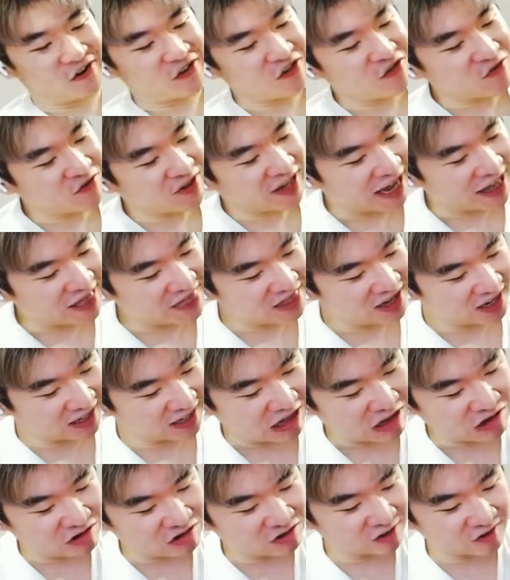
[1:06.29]
You cannot
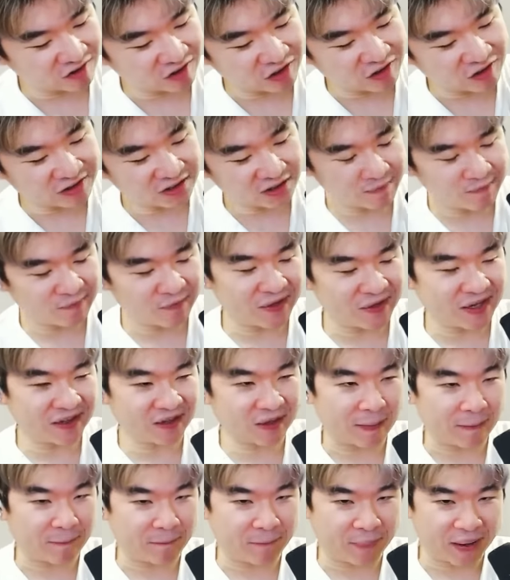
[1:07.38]
introduce to me
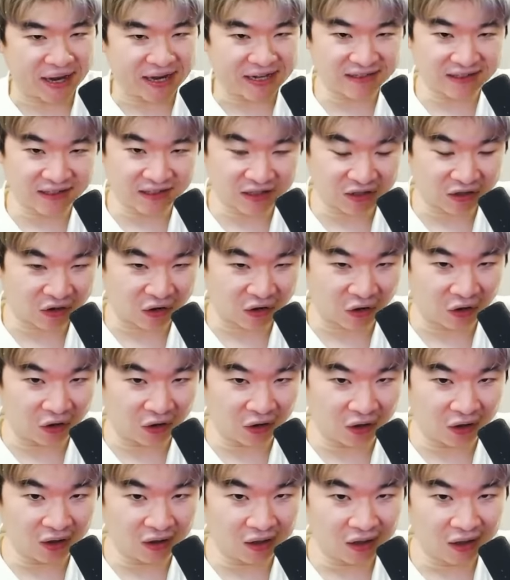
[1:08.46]
the best
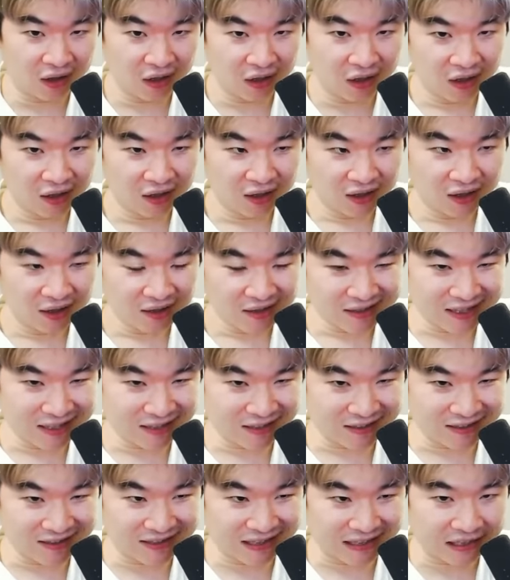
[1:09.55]
girl,
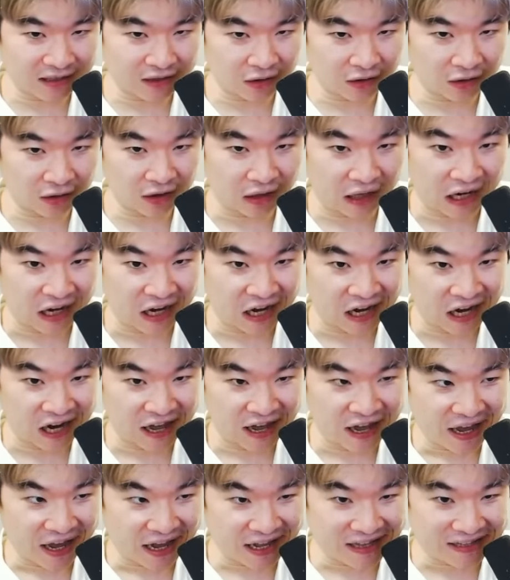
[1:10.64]
little sister,
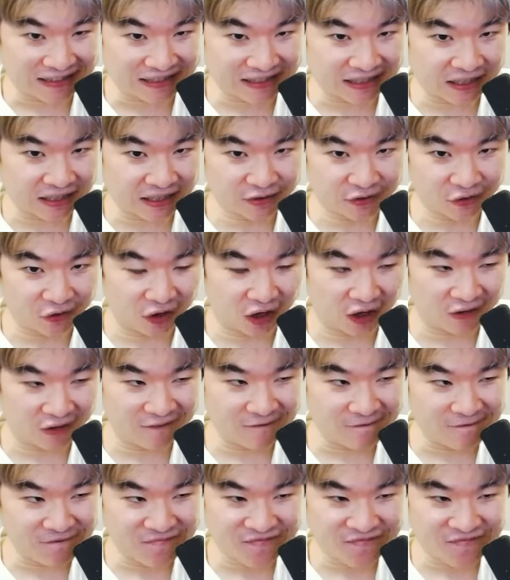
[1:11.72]
and just kill her off.